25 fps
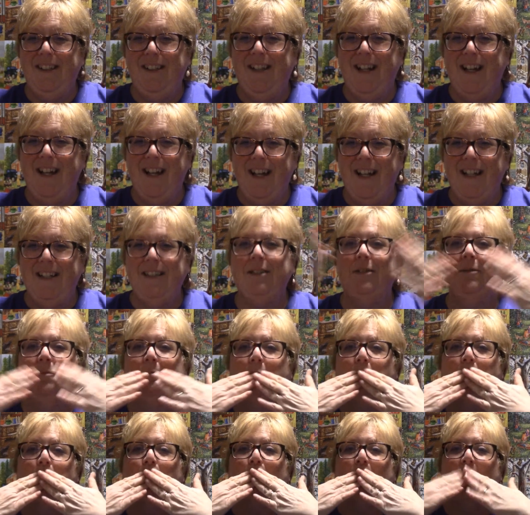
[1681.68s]
you guys.
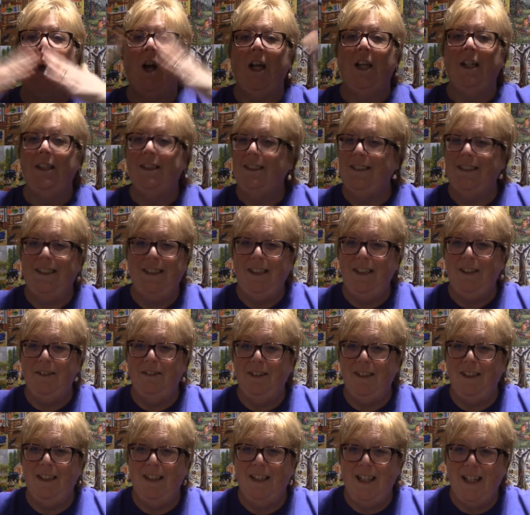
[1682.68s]
See you
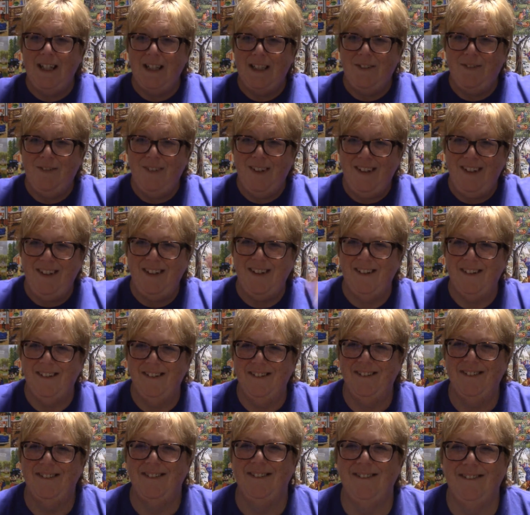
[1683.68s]
in the next video.